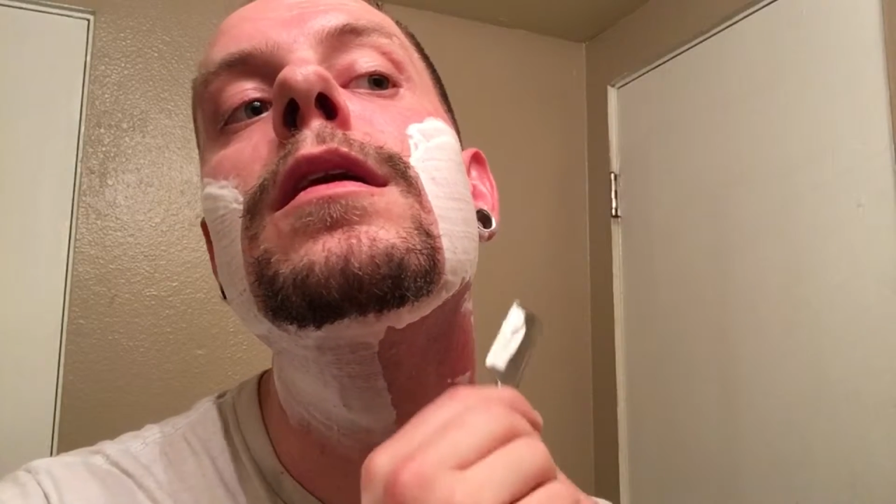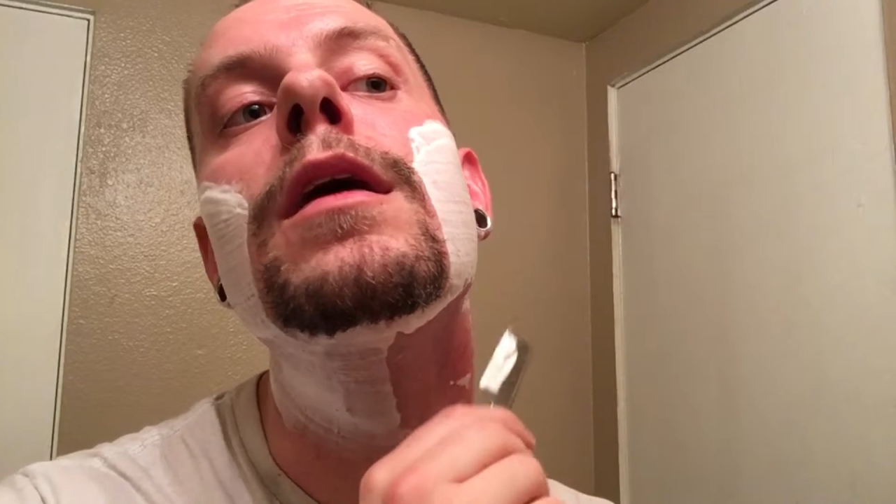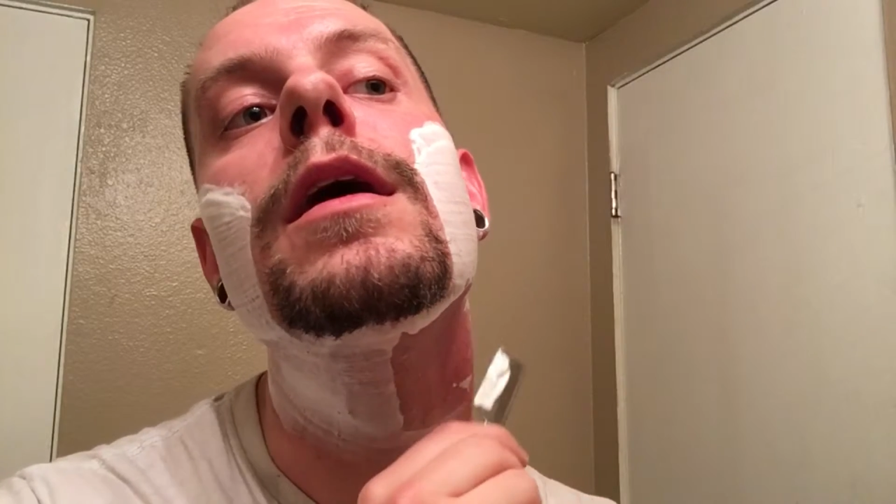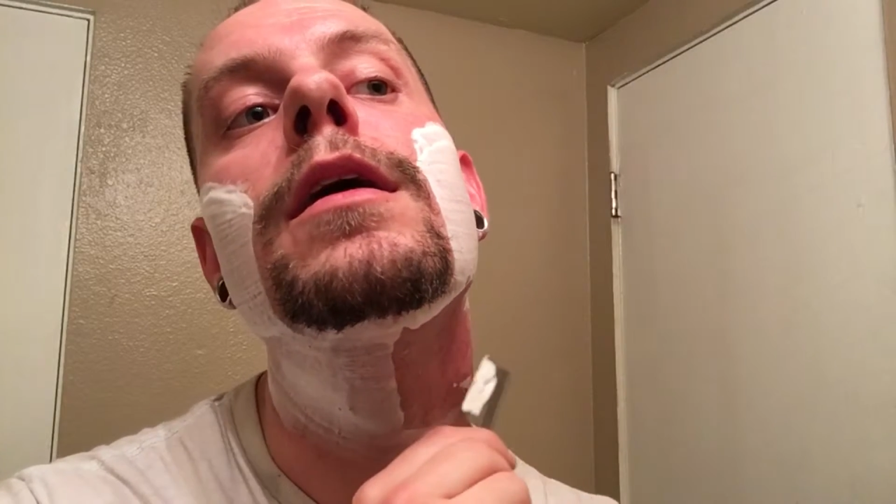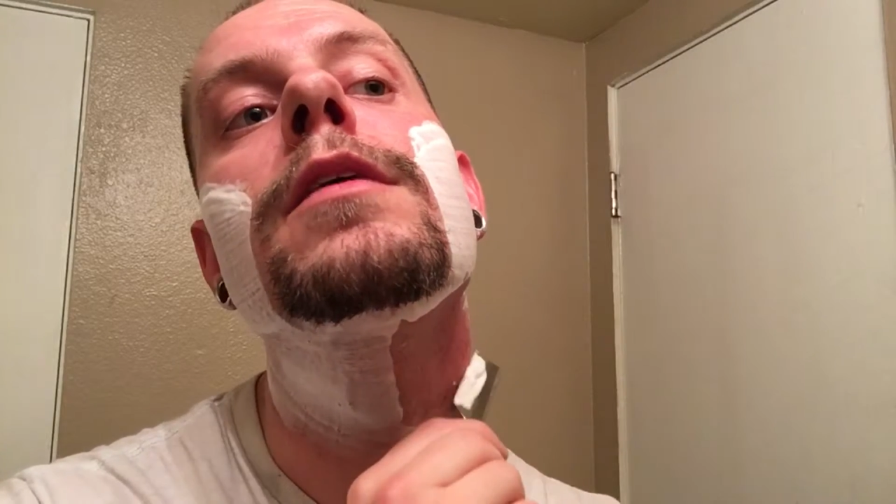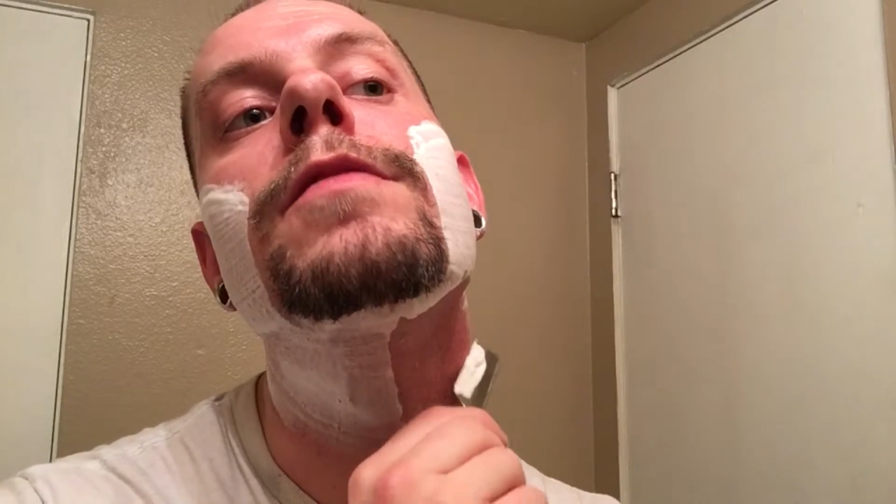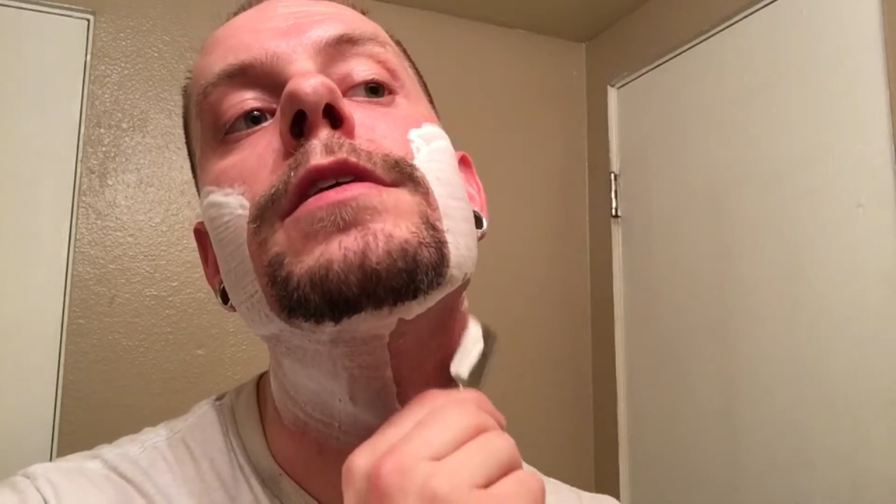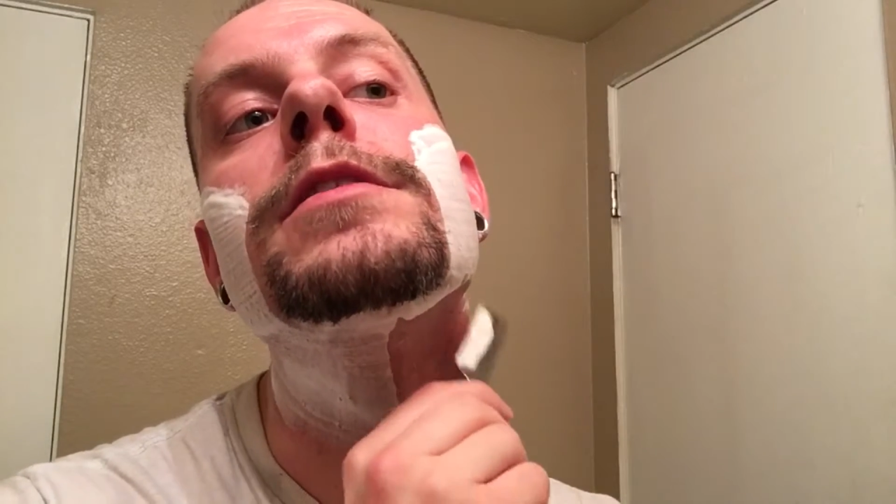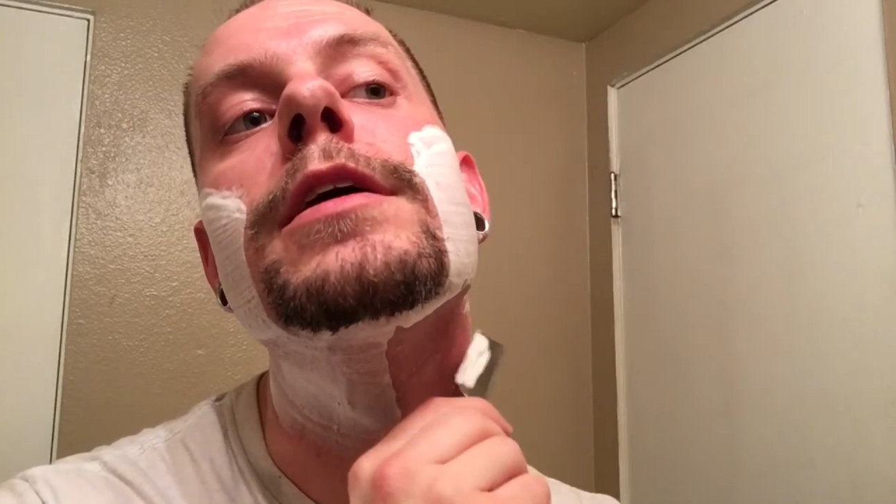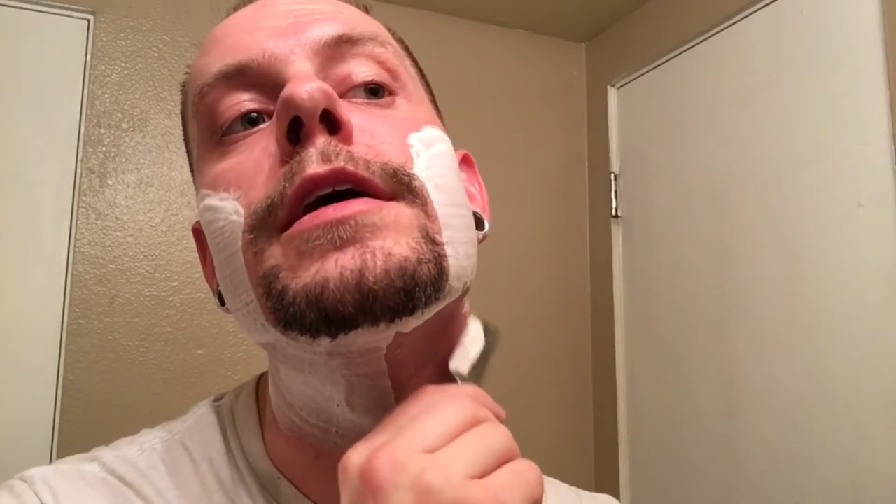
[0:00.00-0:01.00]
And if I
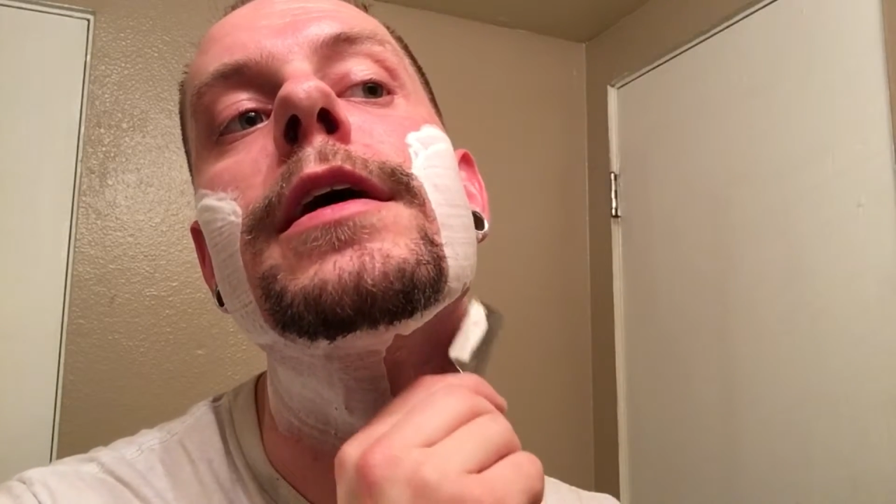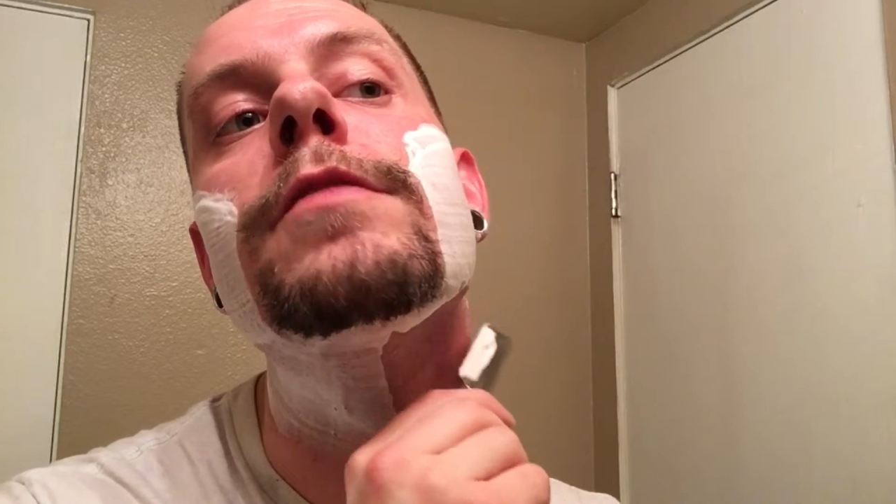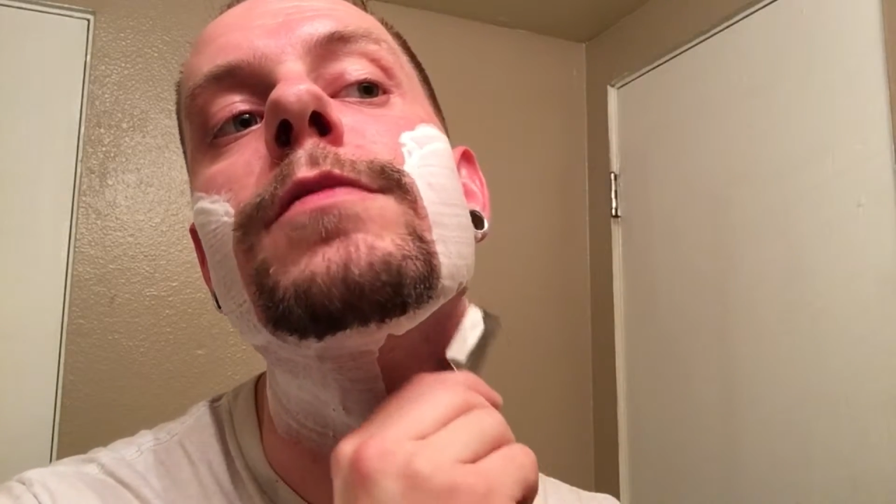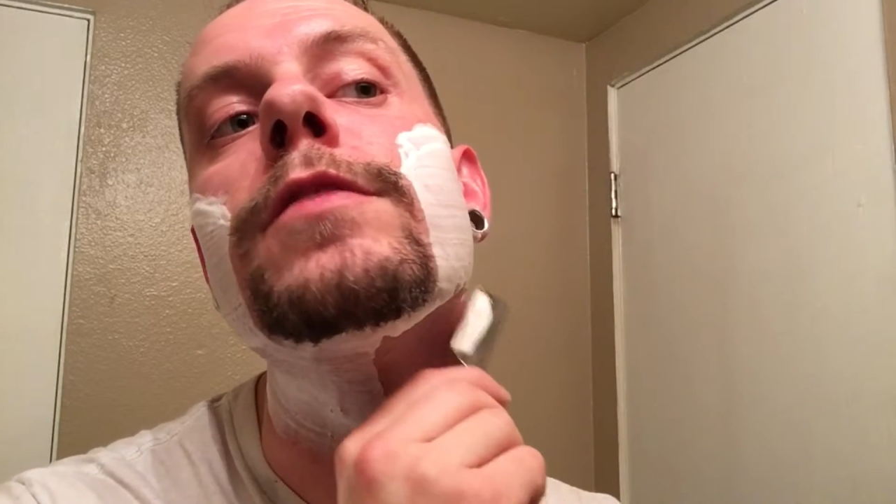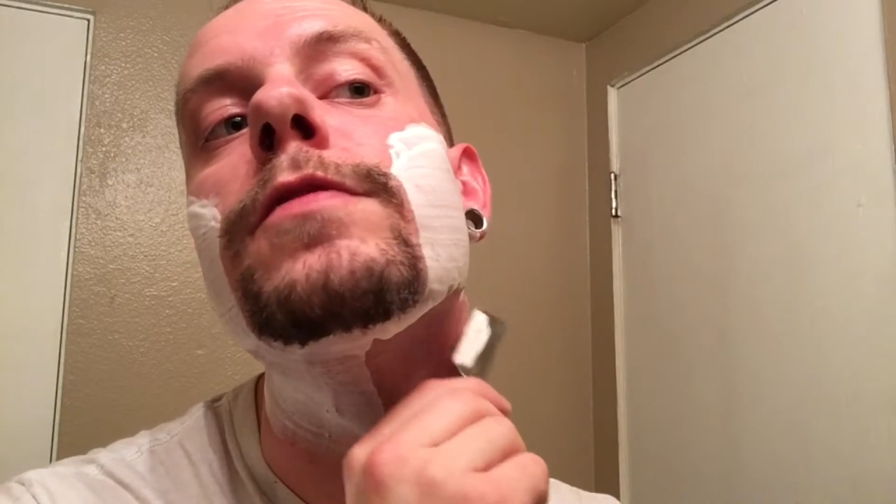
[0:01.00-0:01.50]
take half my